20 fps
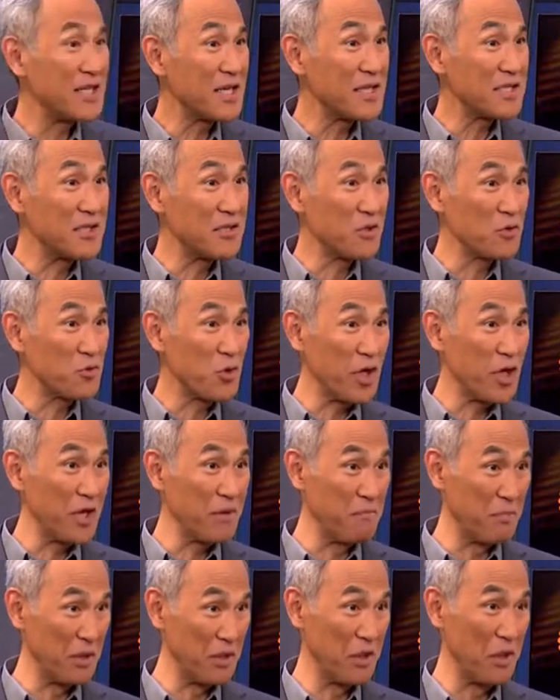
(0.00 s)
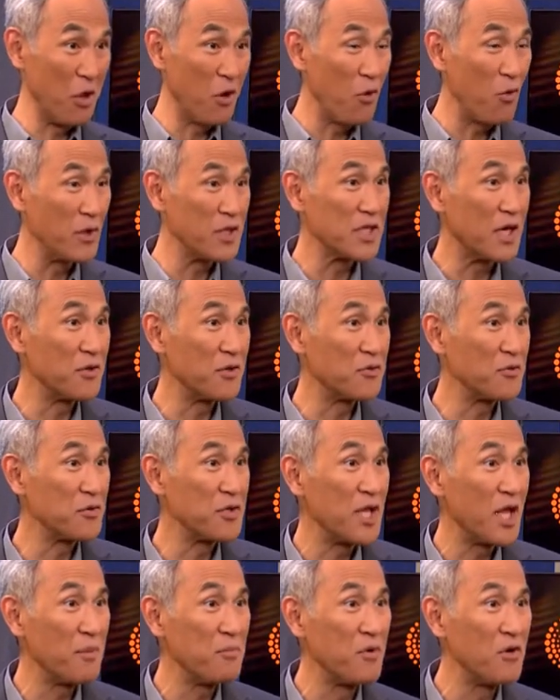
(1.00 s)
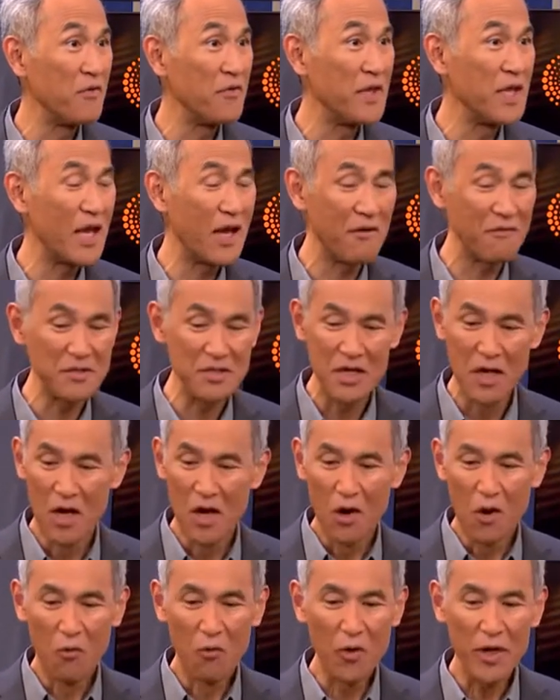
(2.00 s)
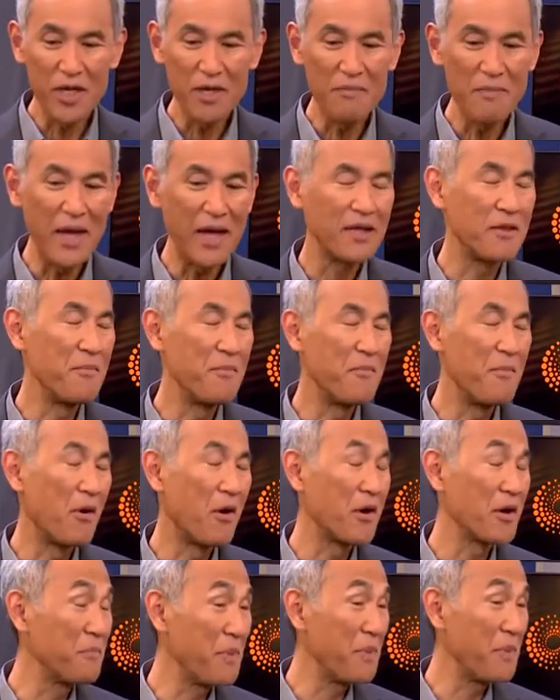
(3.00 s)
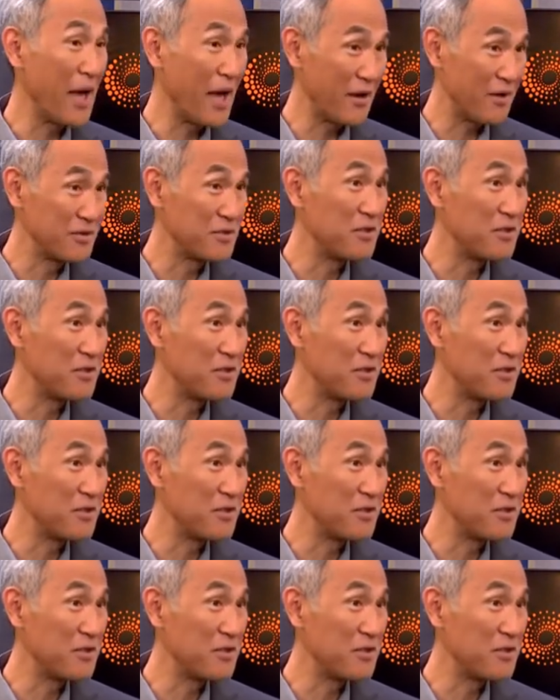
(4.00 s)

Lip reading: still trading below its 100-day moving average. What do you make of the market patterns of the